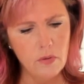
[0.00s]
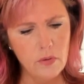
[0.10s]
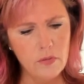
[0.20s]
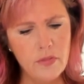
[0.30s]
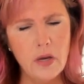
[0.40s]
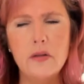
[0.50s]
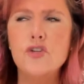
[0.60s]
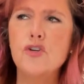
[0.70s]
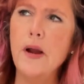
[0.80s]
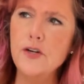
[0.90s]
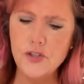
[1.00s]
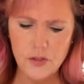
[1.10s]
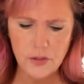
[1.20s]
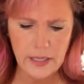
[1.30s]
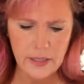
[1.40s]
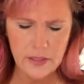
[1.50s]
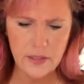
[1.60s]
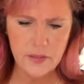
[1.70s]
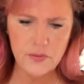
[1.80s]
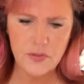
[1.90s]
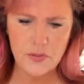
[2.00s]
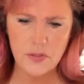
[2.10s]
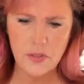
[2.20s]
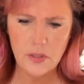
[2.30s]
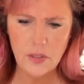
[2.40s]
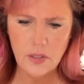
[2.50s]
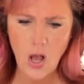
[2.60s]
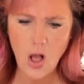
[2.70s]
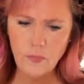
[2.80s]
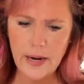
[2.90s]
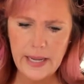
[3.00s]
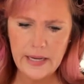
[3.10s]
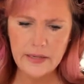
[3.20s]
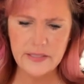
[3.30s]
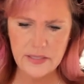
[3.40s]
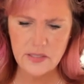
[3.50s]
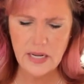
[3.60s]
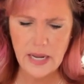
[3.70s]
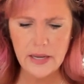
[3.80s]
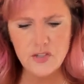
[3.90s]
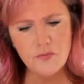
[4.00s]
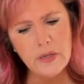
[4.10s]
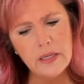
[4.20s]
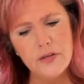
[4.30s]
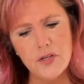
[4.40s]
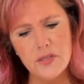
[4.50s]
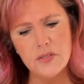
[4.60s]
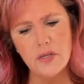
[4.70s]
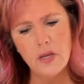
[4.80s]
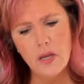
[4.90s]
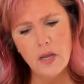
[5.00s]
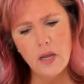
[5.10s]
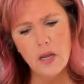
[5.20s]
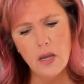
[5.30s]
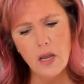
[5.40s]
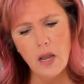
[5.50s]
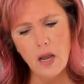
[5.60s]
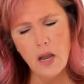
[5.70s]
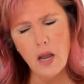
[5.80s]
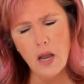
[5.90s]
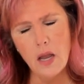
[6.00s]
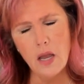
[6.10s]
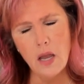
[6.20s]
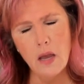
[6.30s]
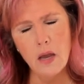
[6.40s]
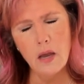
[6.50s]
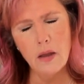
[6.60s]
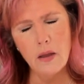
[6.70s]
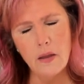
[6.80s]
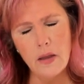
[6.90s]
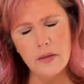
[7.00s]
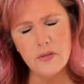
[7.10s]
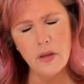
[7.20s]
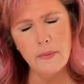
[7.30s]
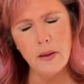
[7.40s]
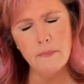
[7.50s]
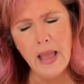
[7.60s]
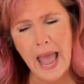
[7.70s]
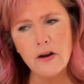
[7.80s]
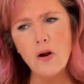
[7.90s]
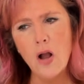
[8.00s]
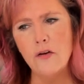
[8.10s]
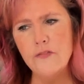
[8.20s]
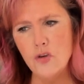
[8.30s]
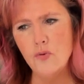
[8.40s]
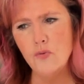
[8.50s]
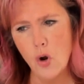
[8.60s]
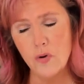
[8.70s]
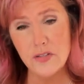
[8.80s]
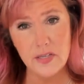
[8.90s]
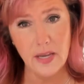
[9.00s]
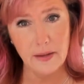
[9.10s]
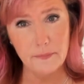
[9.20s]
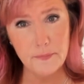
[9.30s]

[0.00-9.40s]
the treasure is already existing. It's really just a, a, a matter of you noticing.